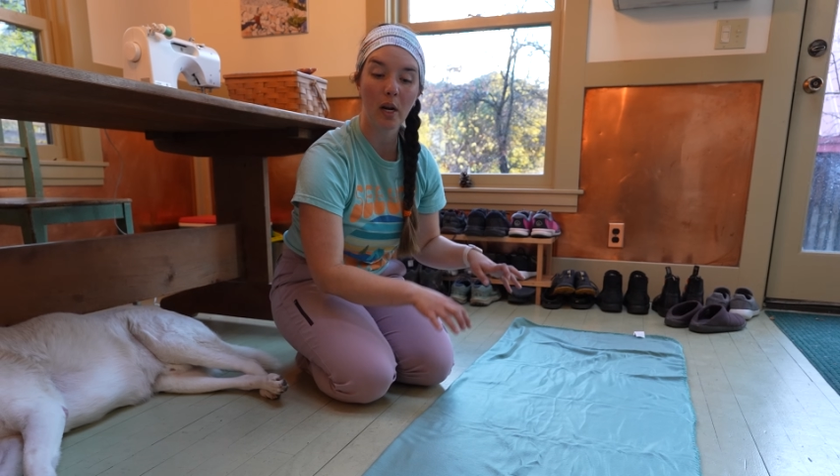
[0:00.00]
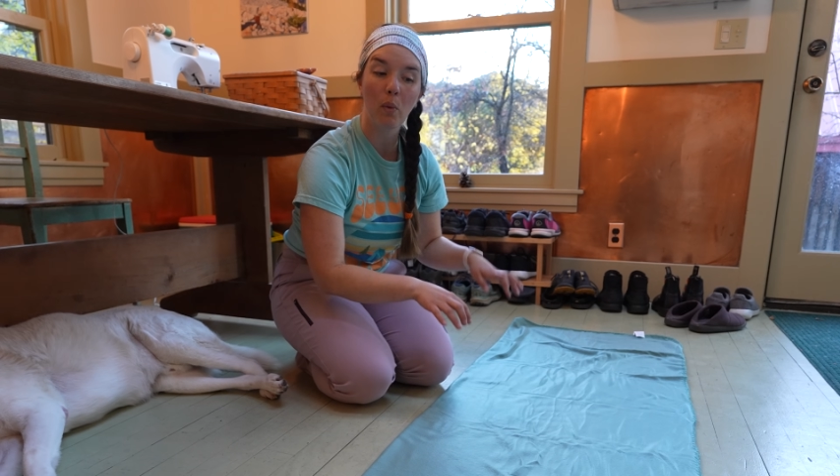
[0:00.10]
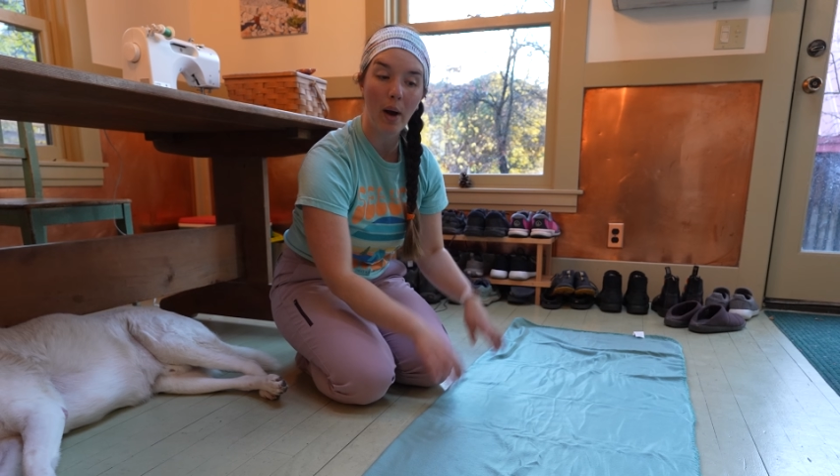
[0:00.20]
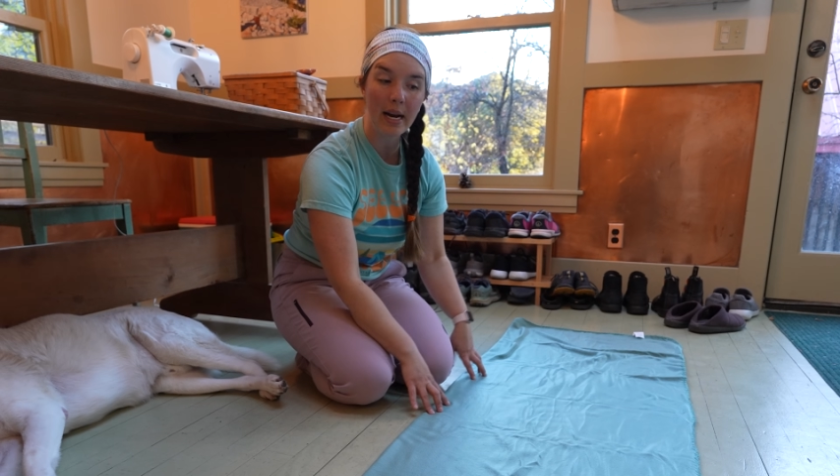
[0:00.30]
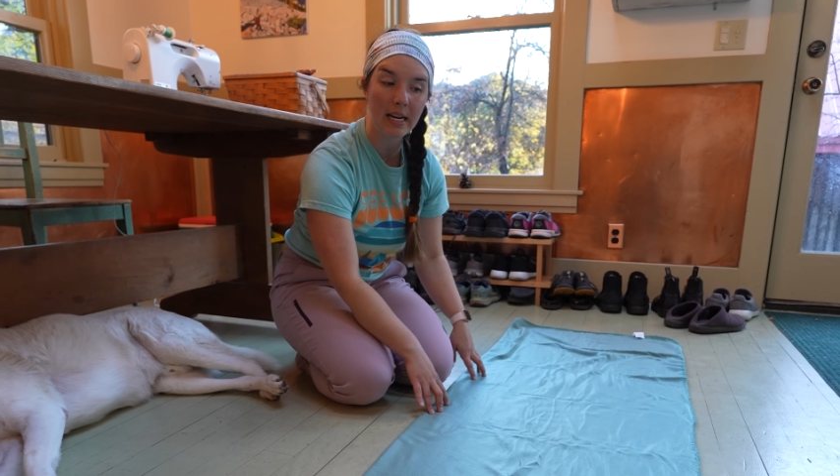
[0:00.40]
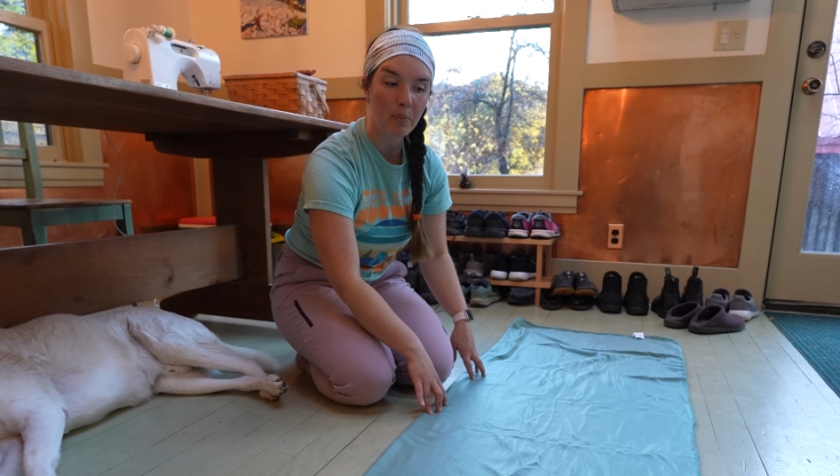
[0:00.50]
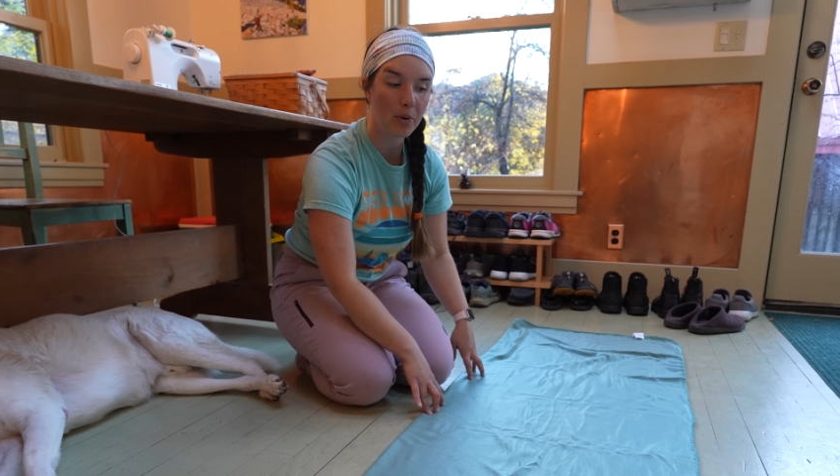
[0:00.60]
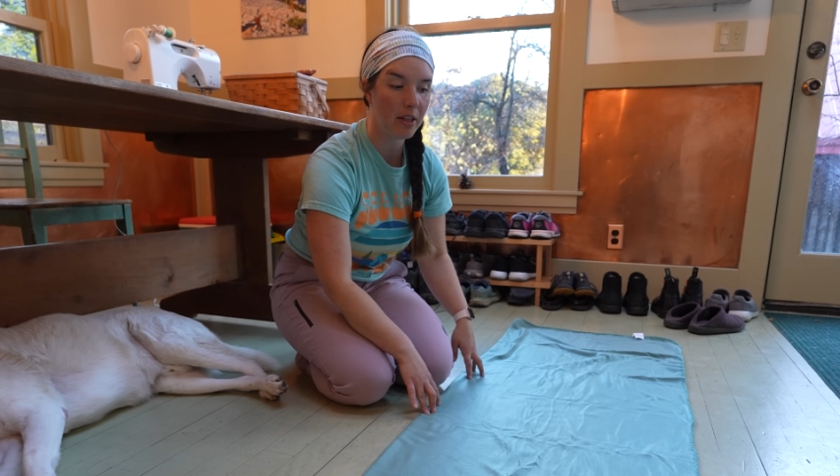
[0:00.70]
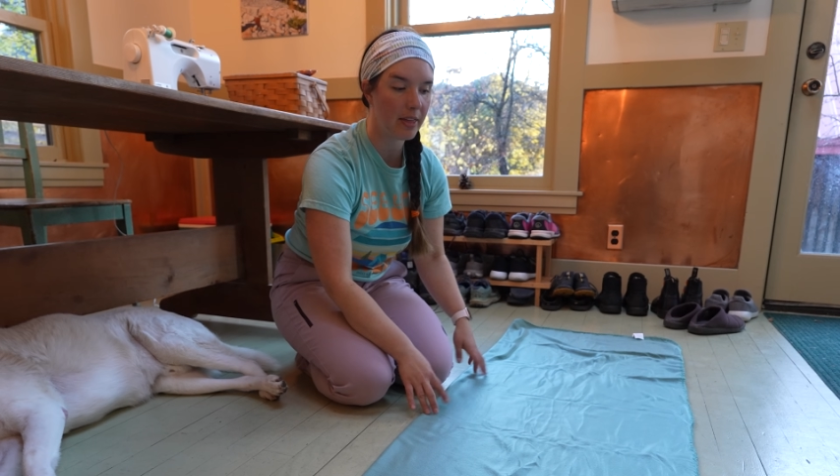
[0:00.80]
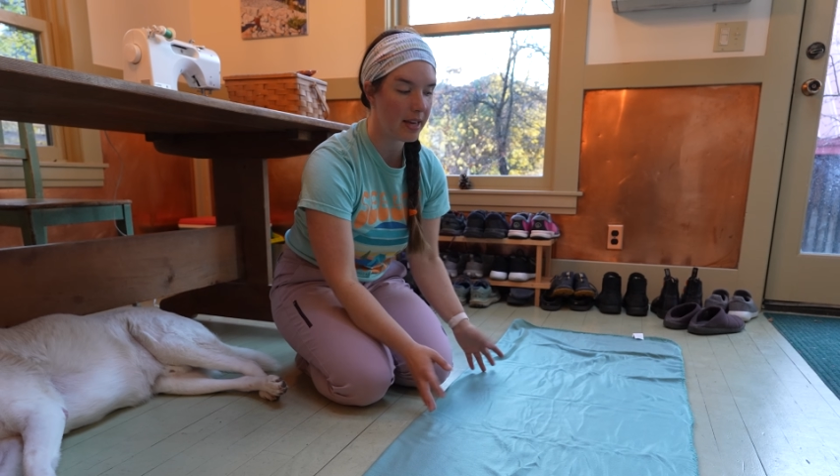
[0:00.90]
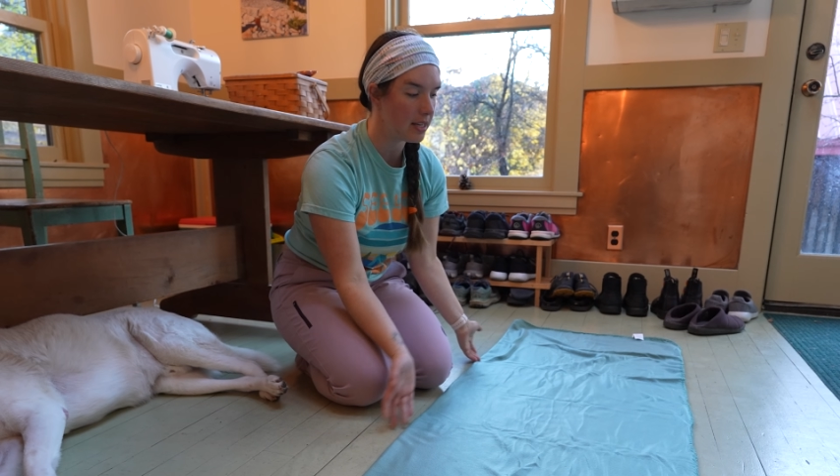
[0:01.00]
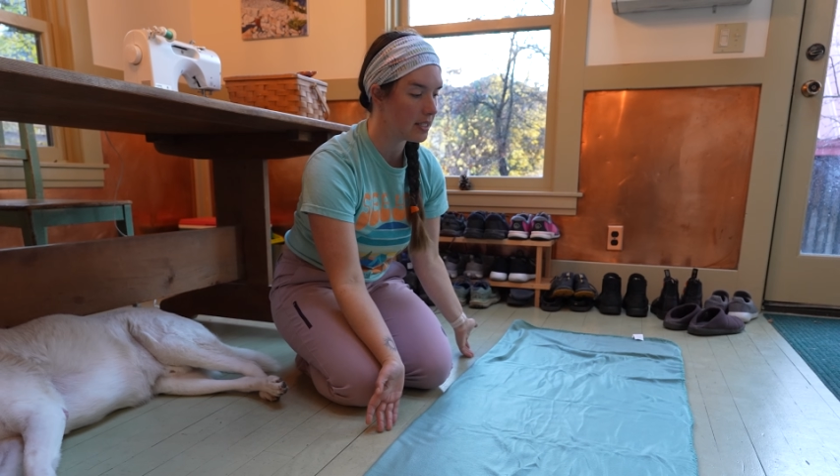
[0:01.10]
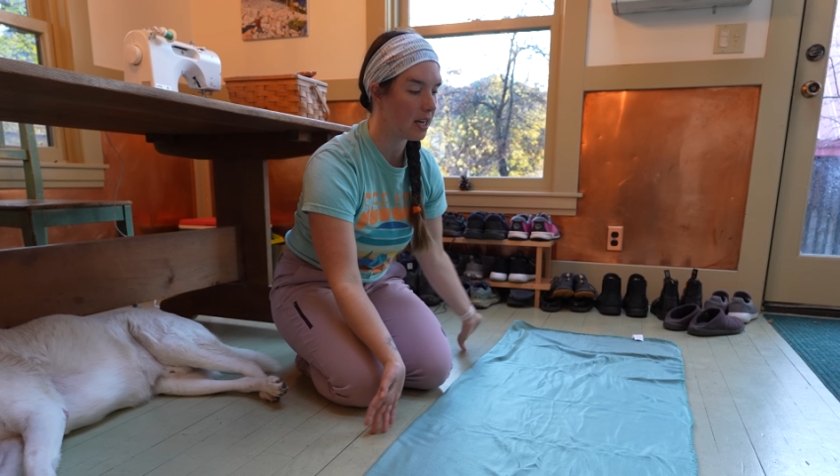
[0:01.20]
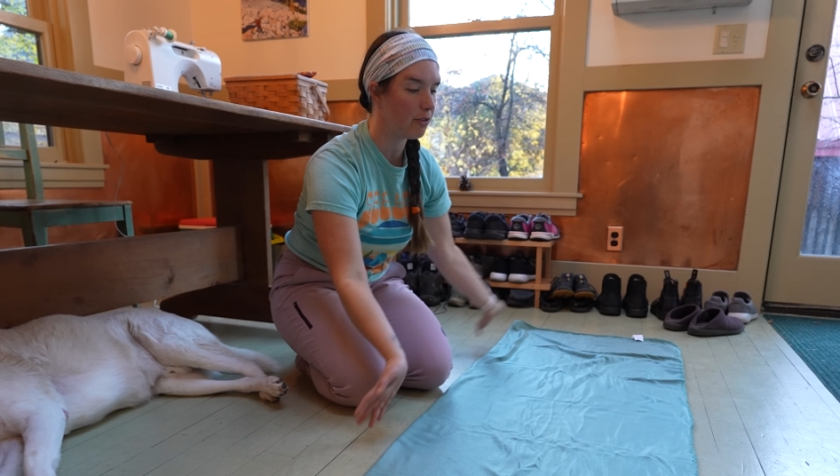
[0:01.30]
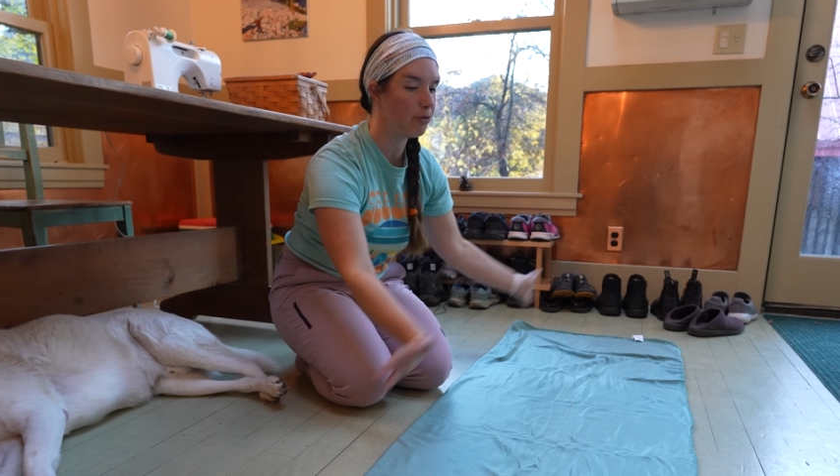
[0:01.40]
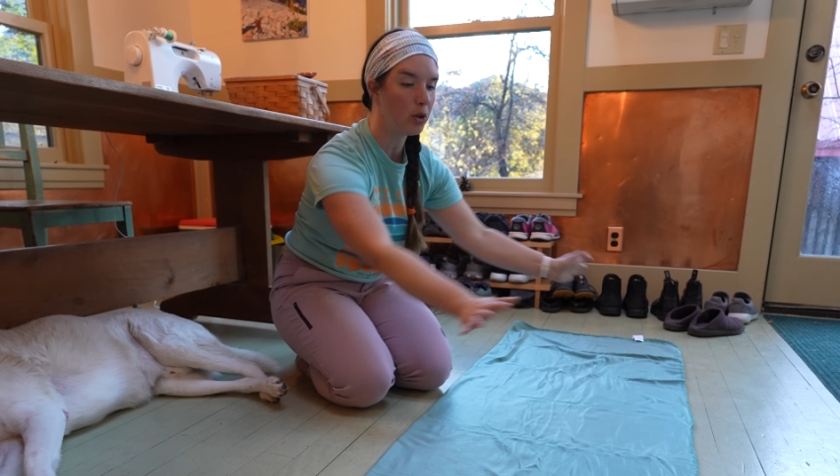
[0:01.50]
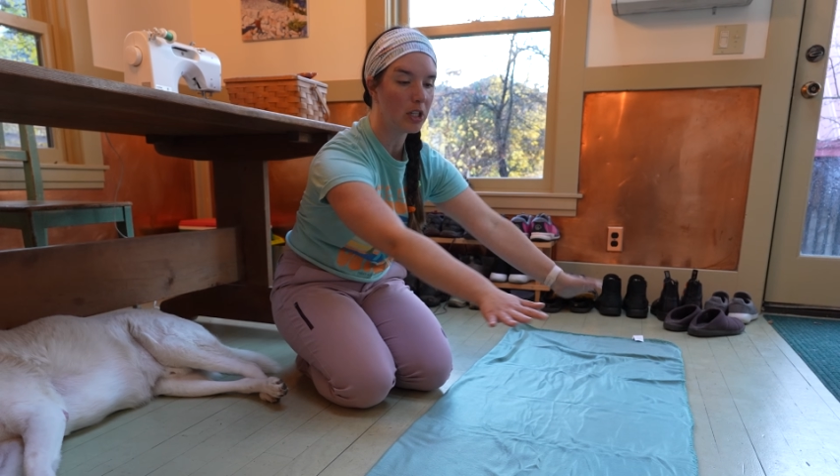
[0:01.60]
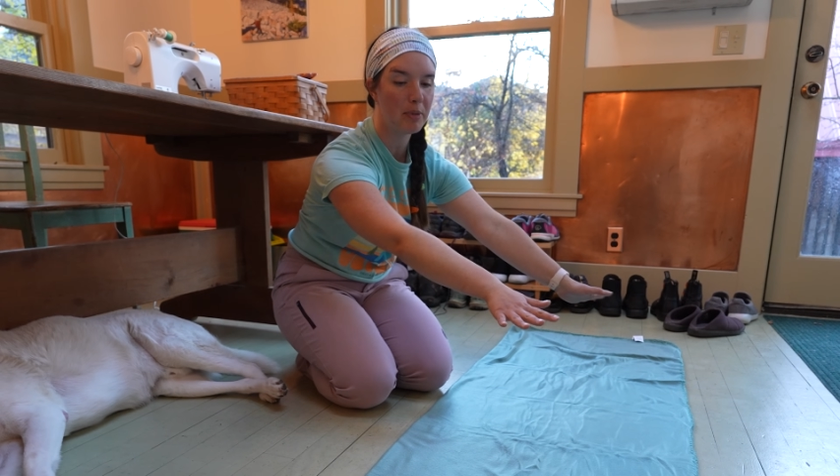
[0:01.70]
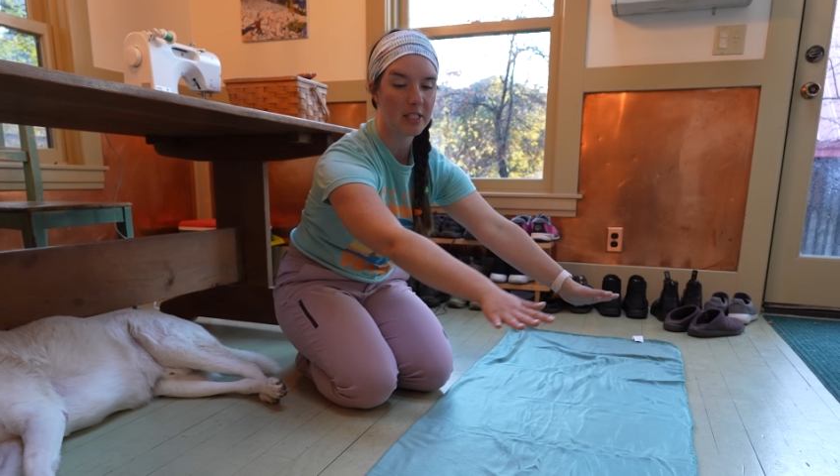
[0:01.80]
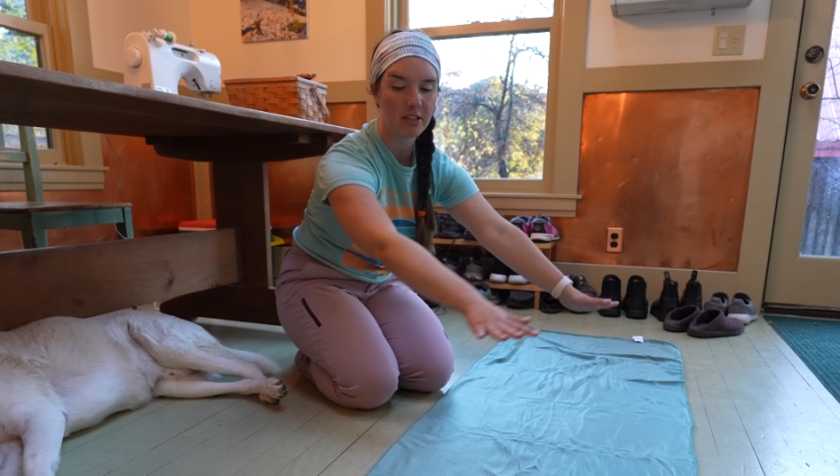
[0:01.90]
what I wind up with is a
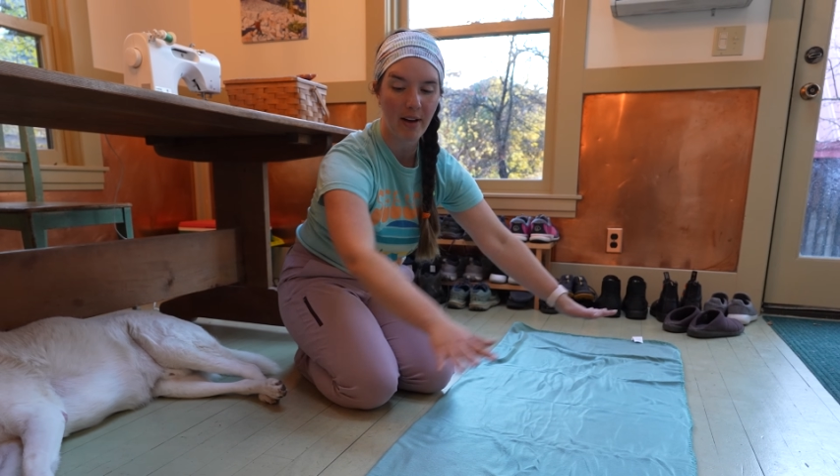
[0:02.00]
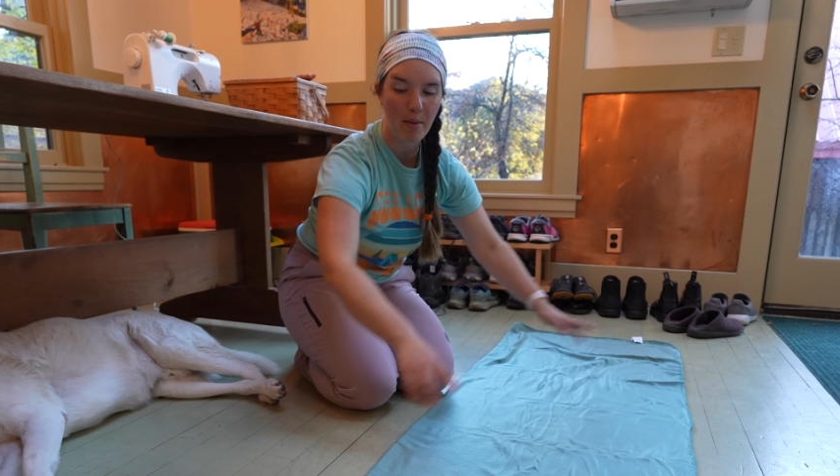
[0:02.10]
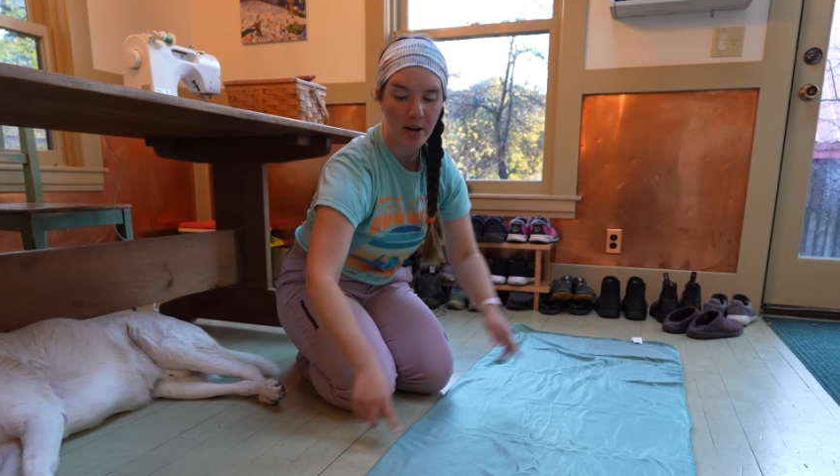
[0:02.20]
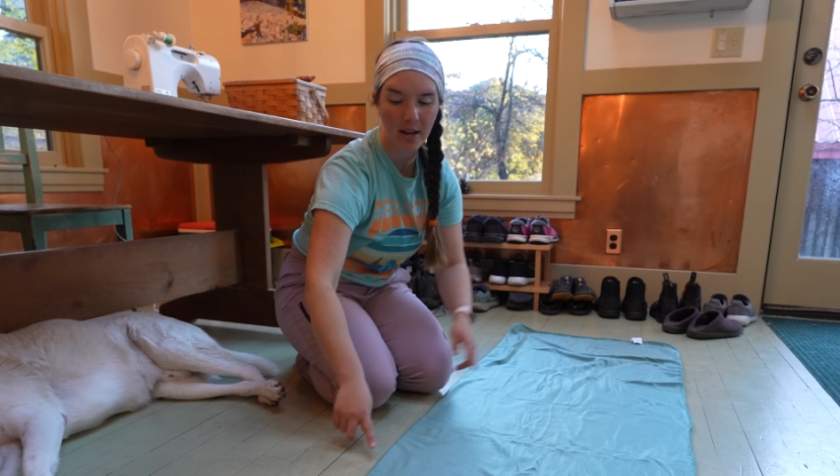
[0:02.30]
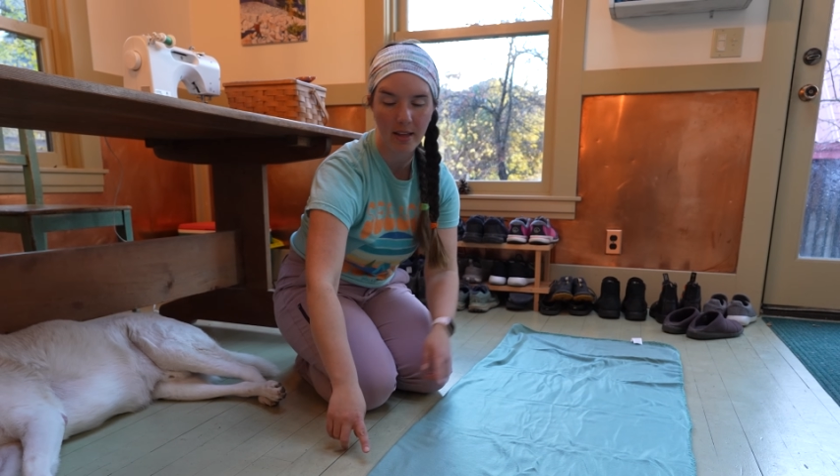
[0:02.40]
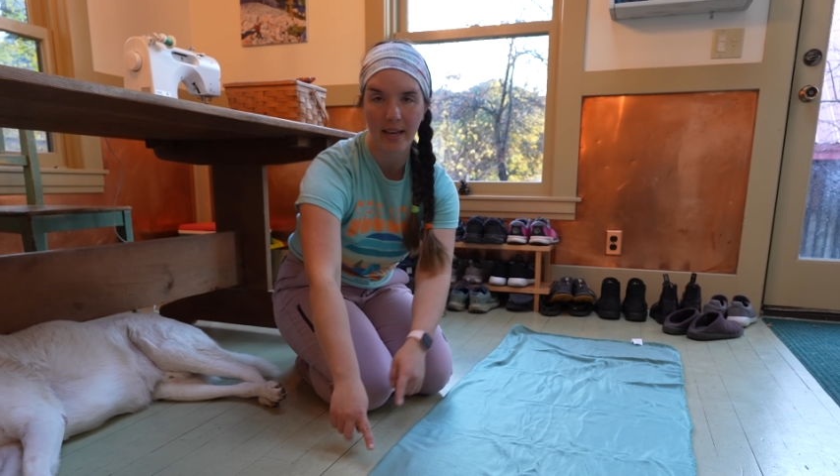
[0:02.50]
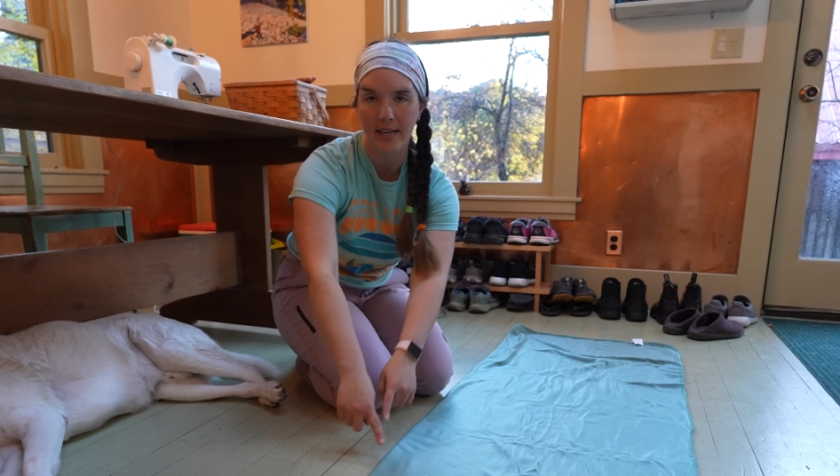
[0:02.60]
folded piece of fabric that